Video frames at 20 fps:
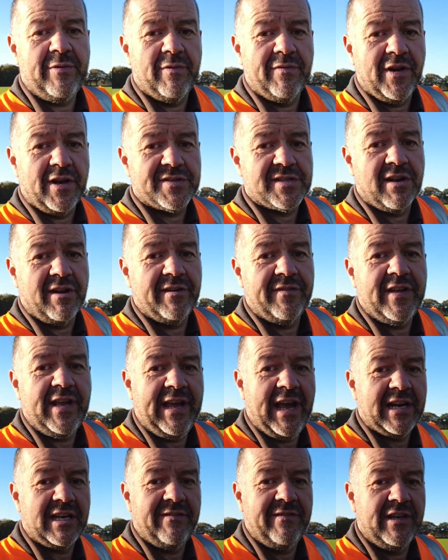we've lost a lot of
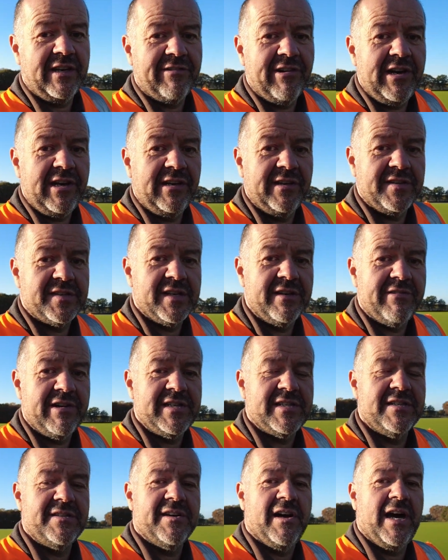key active ingredients in
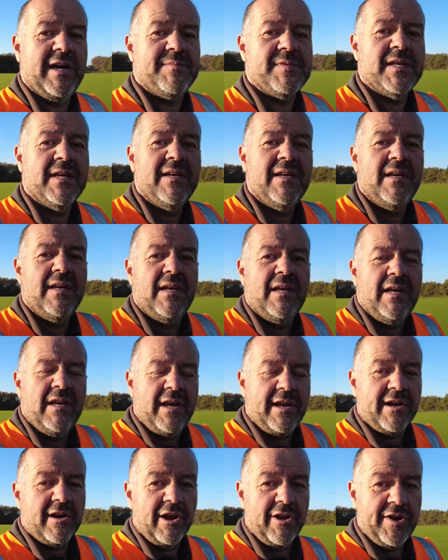recent times,
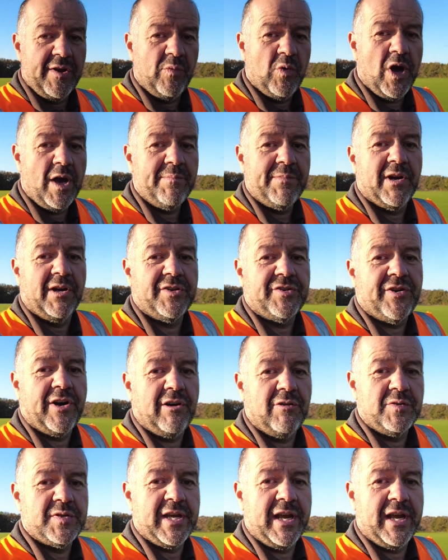including worm control.